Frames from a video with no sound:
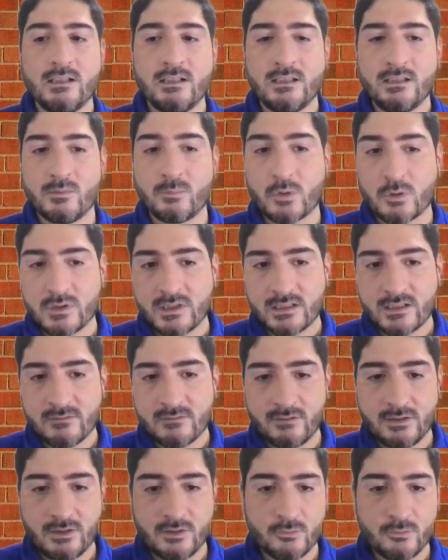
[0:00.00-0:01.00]
the projects
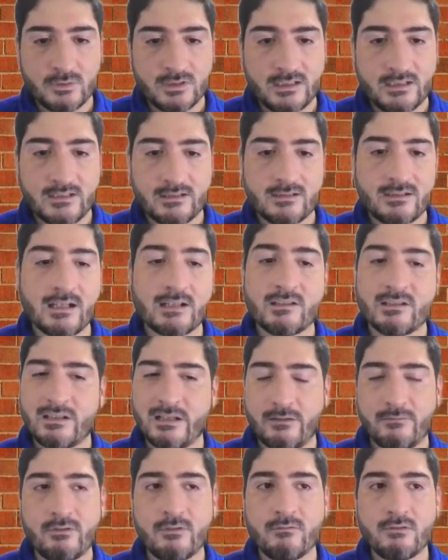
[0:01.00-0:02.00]
we do there touch
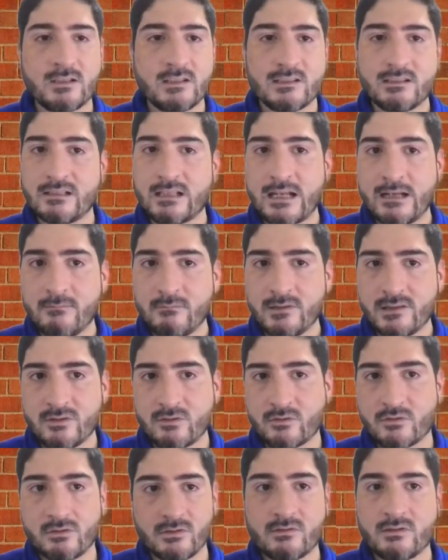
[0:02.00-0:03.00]
everyone's lives.
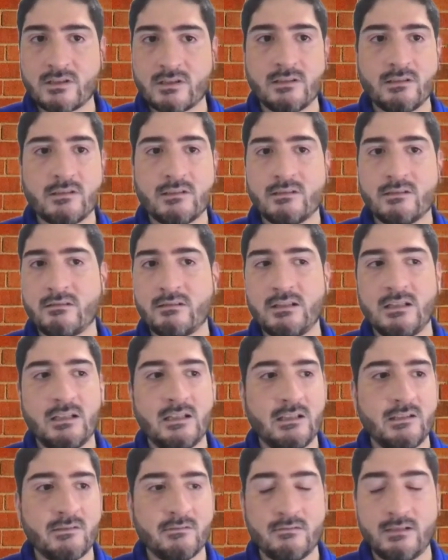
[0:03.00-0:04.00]
So construction
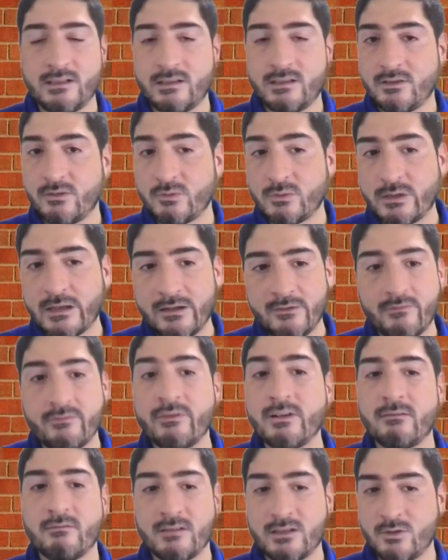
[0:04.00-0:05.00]
industry is related to
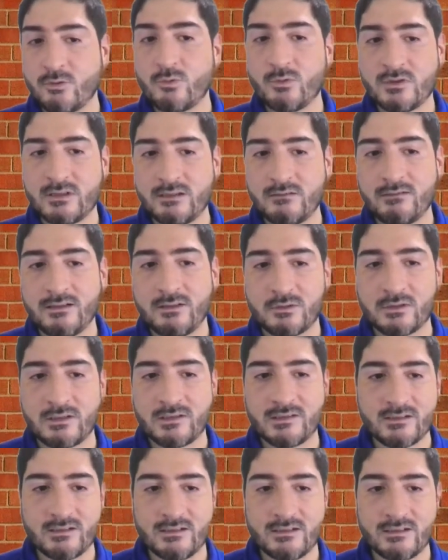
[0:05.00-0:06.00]
everyone who's living on
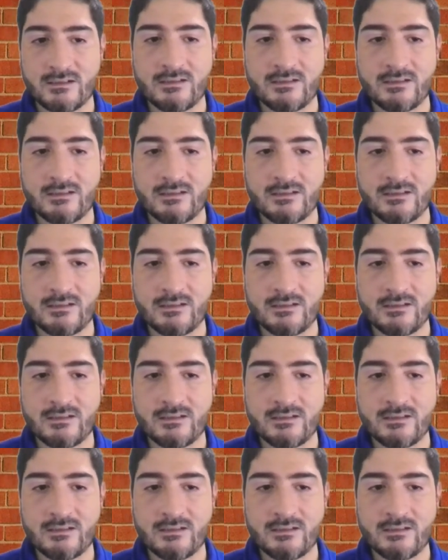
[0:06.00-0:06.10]
this earth,